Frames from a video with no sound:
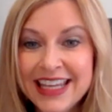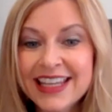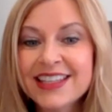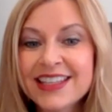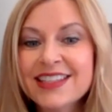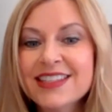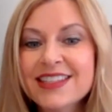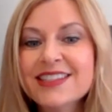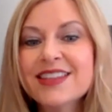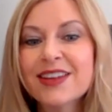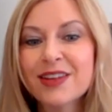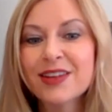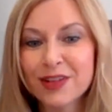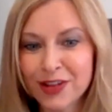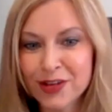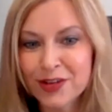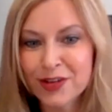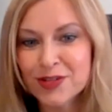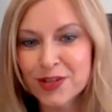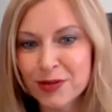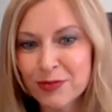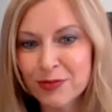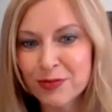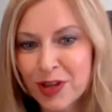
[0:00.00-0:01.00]
is
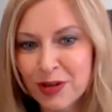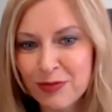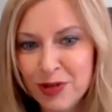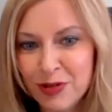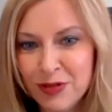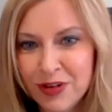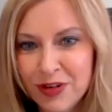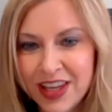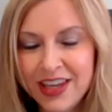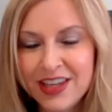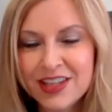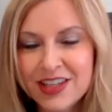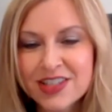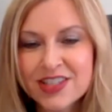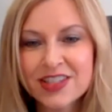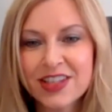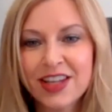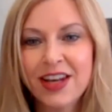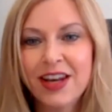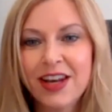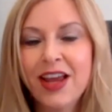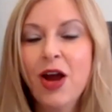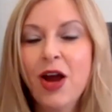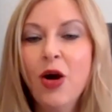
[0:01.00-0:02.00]
closed loop
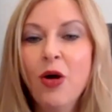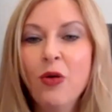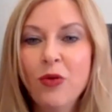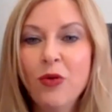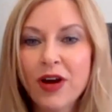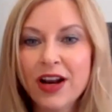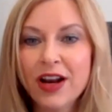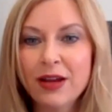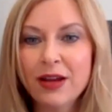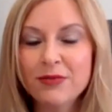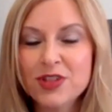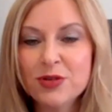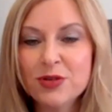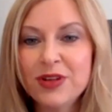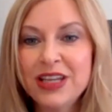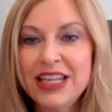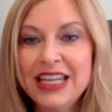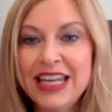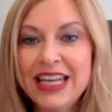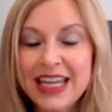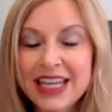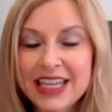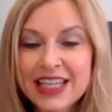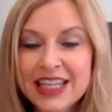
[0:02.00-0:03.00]
communication what i'm
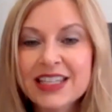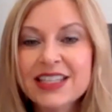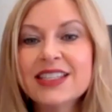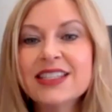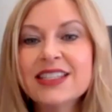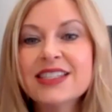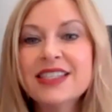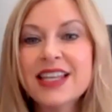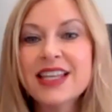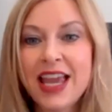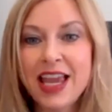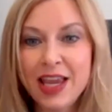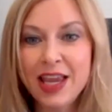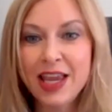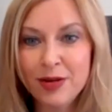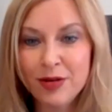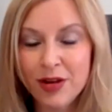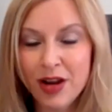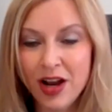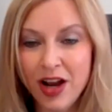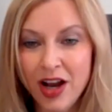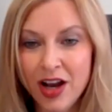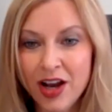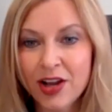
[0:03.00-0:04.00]
doing is a
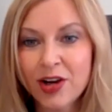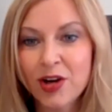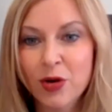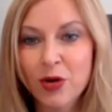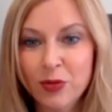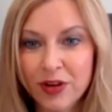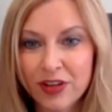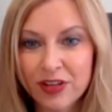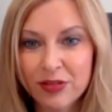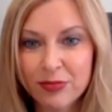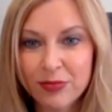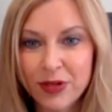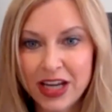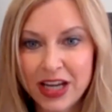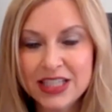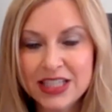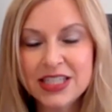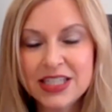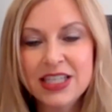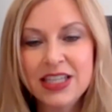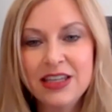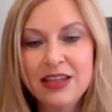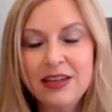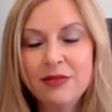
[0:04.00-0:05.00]
huddle with my
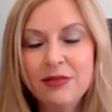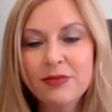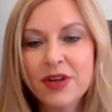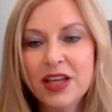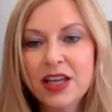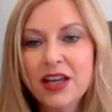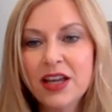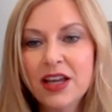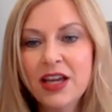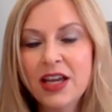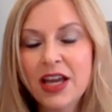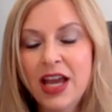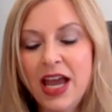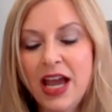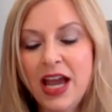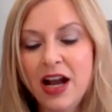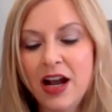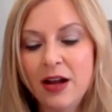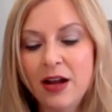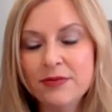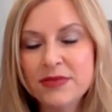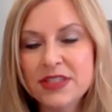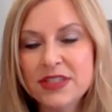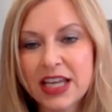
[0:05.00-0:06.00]
team
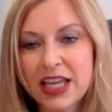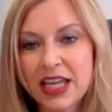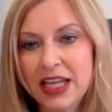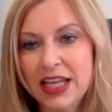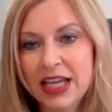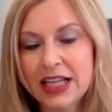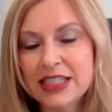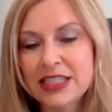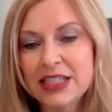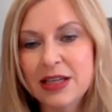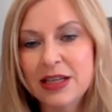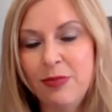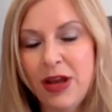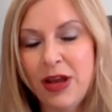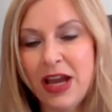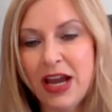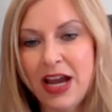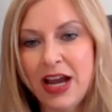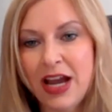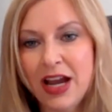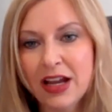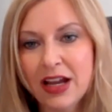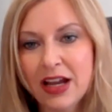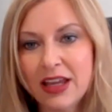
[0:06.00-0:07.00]
um, to connect it
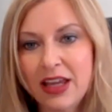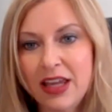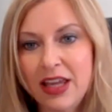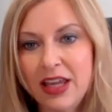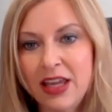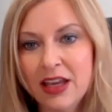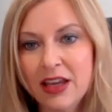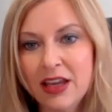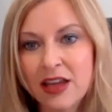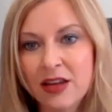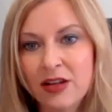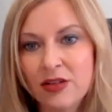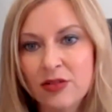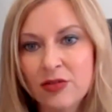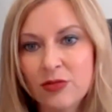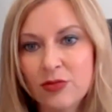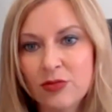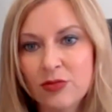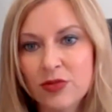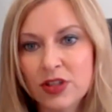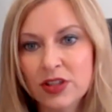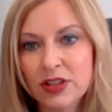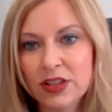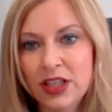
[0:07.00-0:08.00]
back and
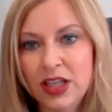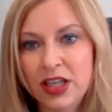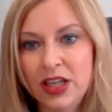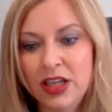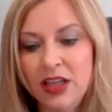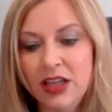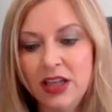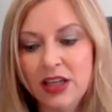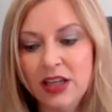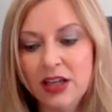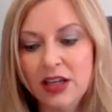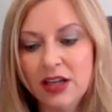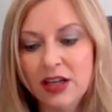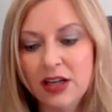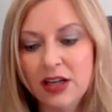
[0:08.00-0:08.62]
really